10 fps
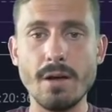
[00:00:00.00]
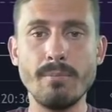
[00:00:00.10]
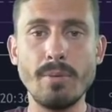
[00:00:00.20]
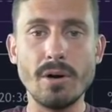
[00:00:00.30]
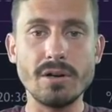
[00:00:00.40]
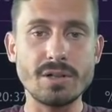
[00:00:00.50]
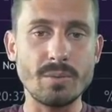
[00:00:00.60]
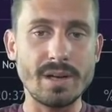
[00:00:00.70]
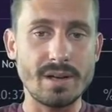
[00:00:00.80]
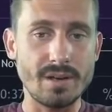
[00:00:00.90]
but
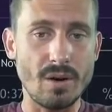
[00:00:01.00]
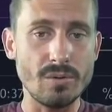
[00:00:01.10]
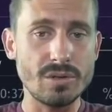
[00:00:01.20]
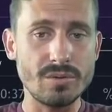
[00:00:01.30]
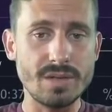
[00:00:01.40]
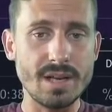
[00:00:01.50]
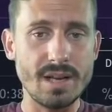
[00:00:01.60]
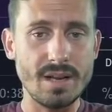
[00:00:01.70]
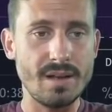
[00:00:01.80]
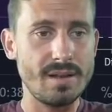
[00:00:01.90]
we can also see
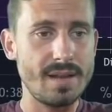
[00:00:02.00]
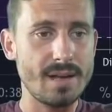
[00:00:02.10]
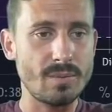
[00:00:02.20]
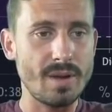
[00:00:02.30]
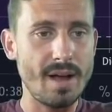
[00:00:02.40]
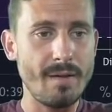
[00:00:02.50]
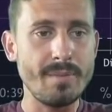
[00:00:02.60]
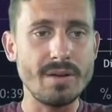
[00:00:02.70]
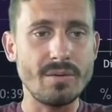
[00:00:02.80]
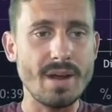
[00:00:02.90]
here that we have
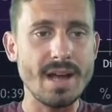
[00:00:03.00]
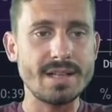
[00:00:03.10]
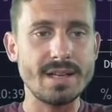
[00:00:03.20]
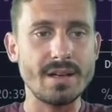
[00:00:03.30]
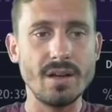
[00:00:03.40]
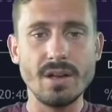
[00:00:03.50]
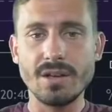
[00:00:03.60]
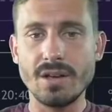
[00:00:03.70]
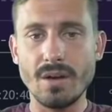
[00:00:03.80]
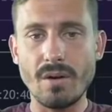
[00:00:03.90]
been creating
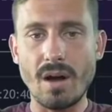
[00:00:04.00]
you know,